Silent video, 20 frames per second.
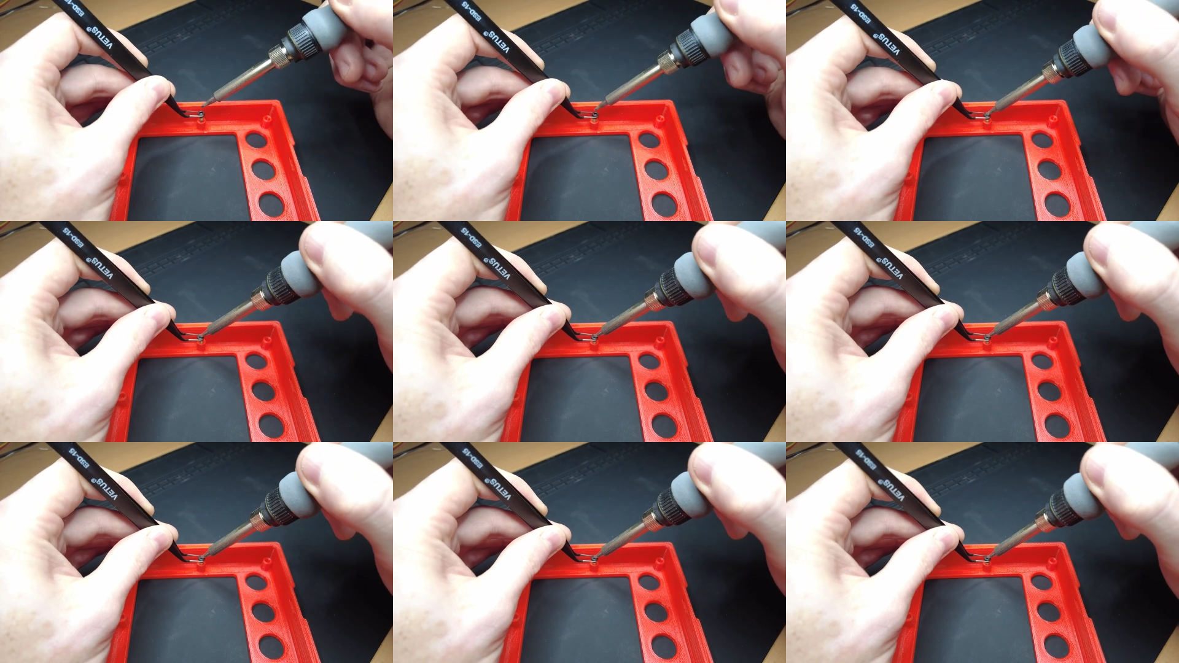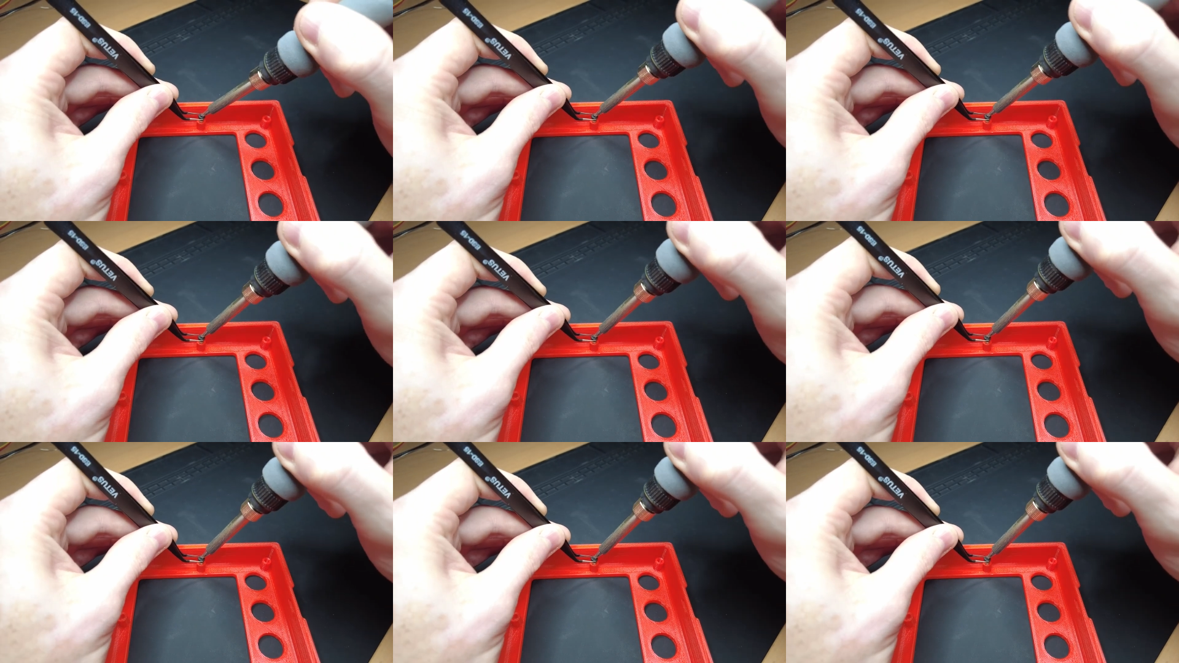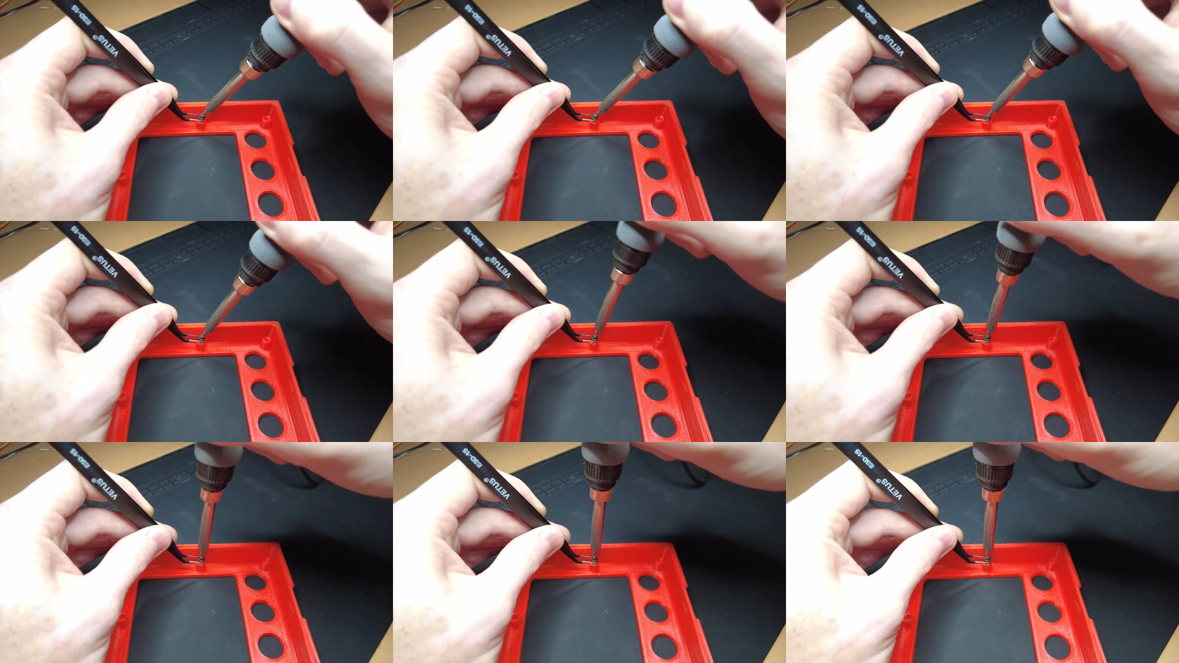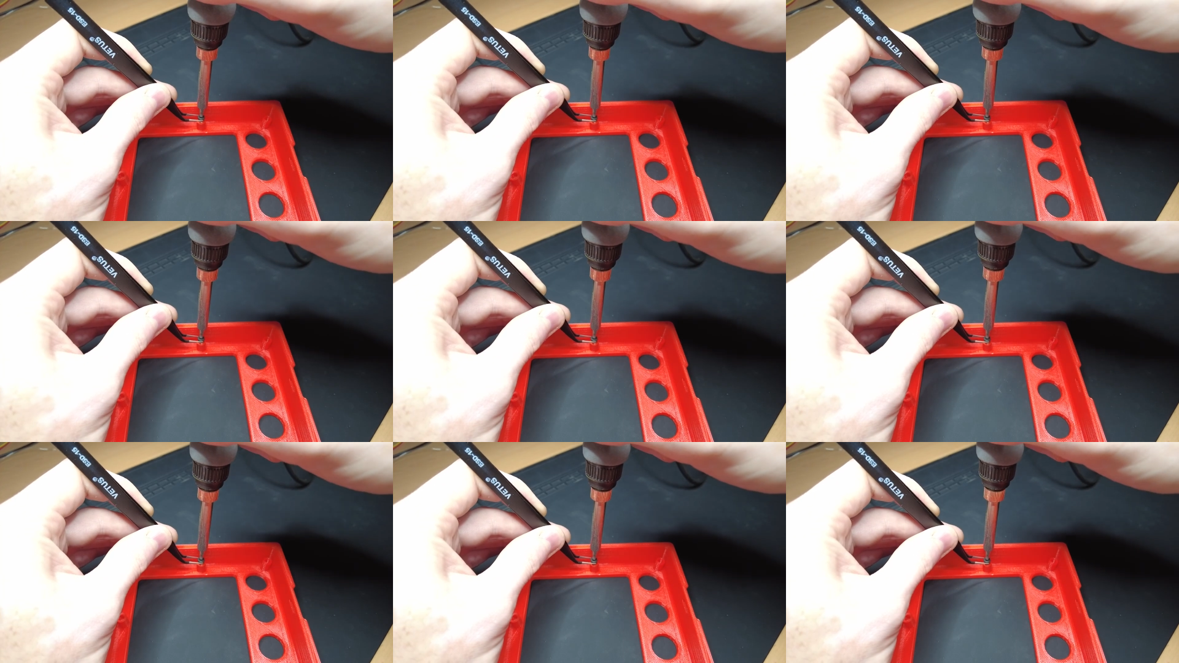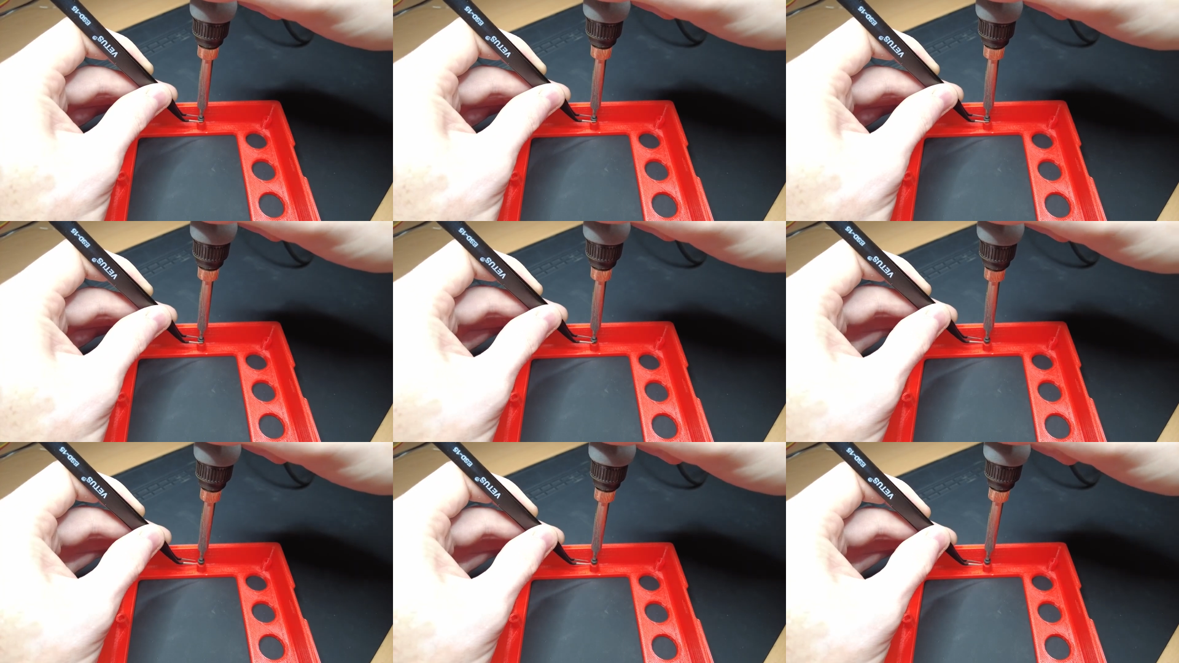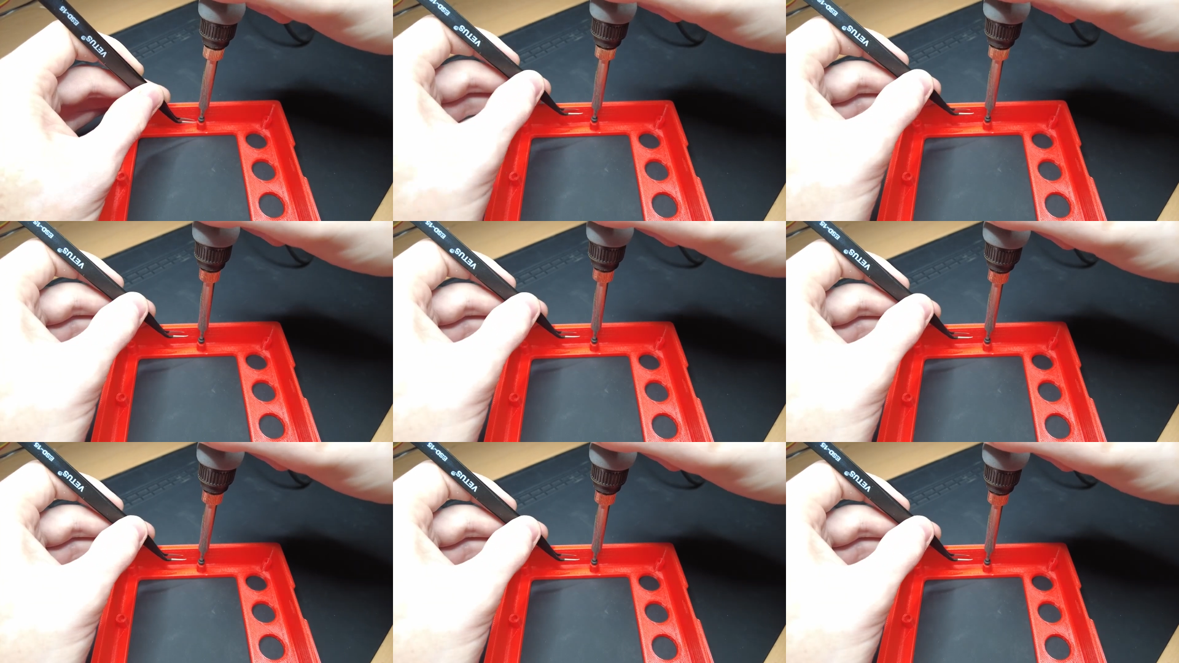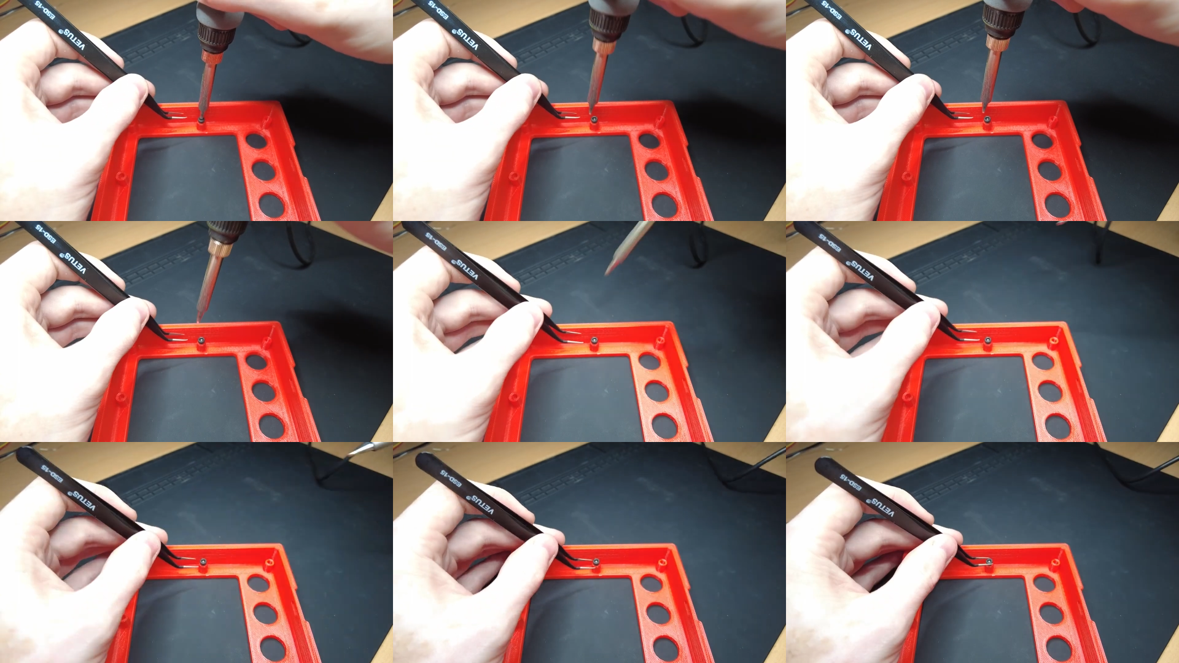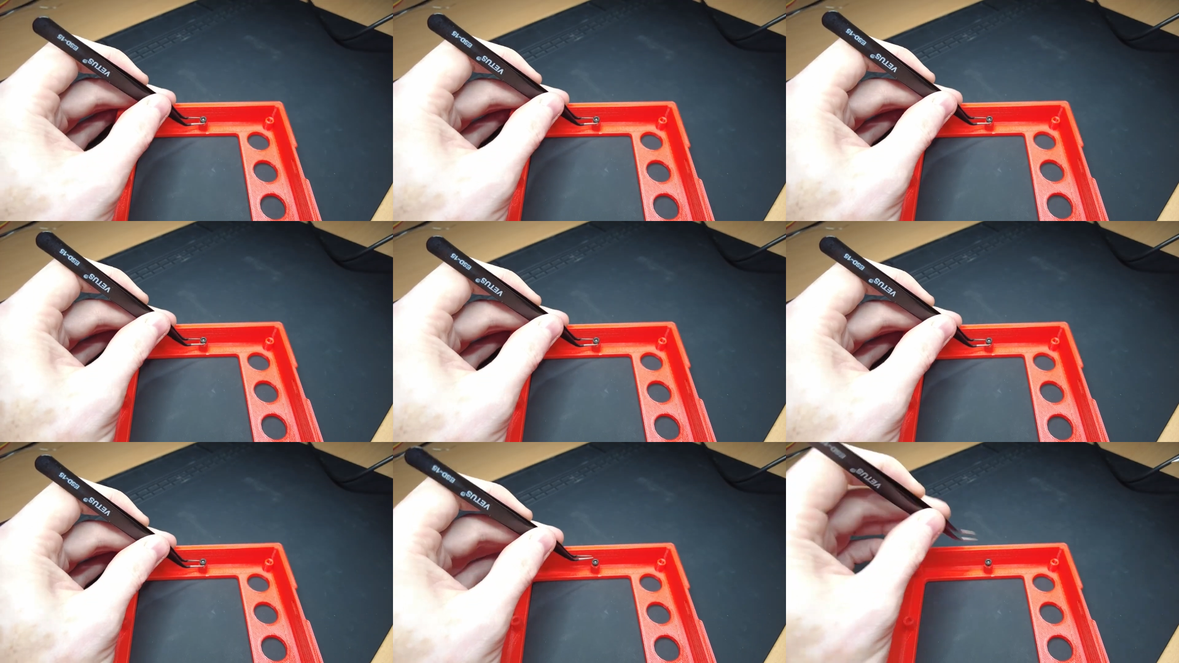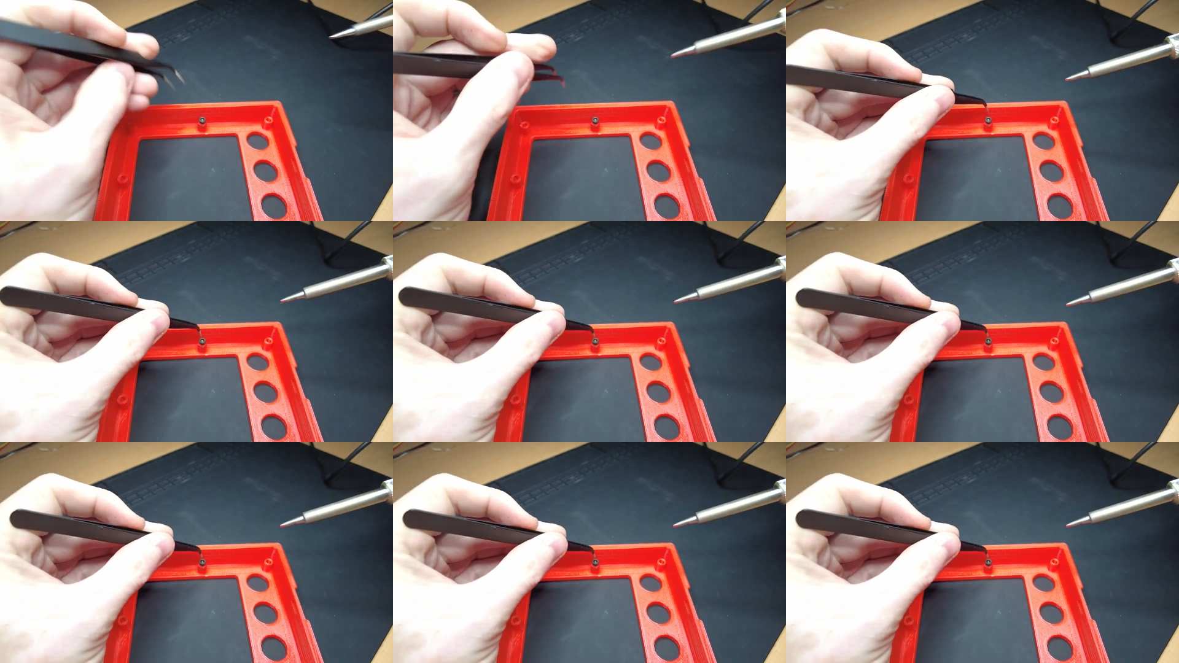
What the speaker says: (no speaker visible)